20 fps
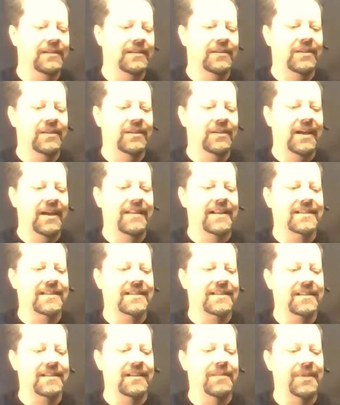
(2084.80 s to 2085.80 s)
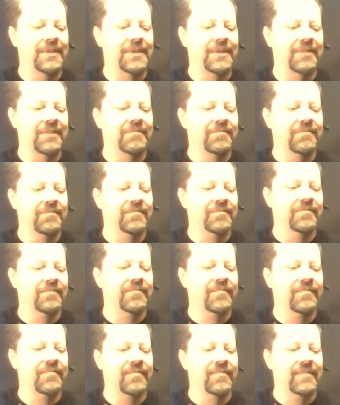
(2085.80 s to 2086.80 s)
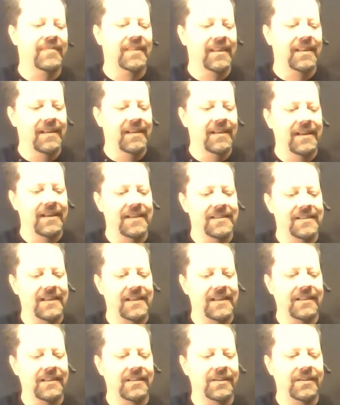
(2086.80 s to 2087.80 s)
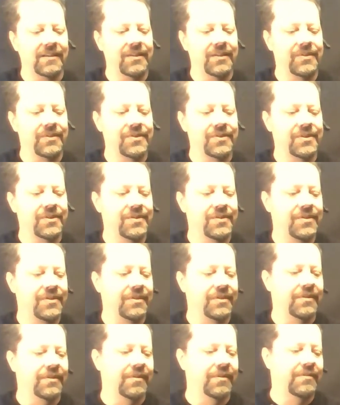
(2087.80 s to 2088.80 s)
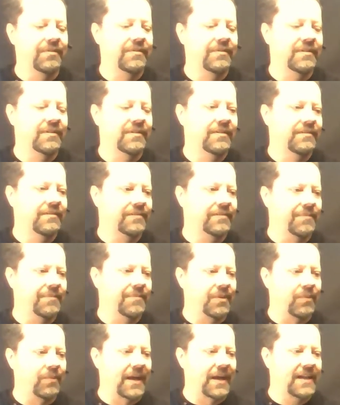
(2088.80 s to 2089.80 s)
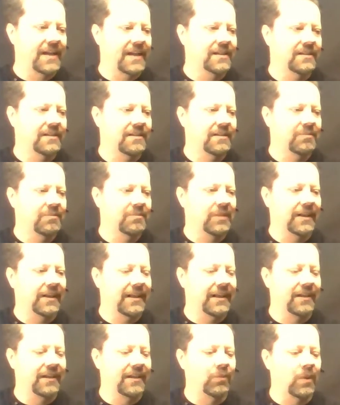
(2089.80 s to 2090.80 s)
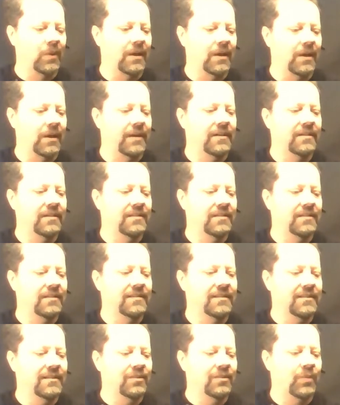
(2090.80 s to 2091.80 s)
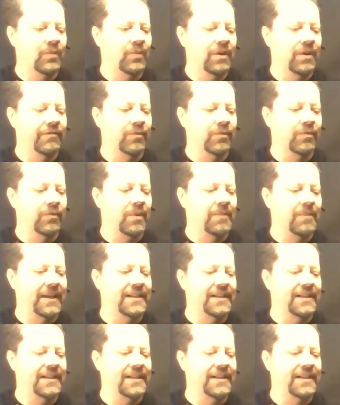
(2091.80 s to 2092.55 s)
and that's the limit as L goes to 0 from the right, plugging in 1 over 1 minus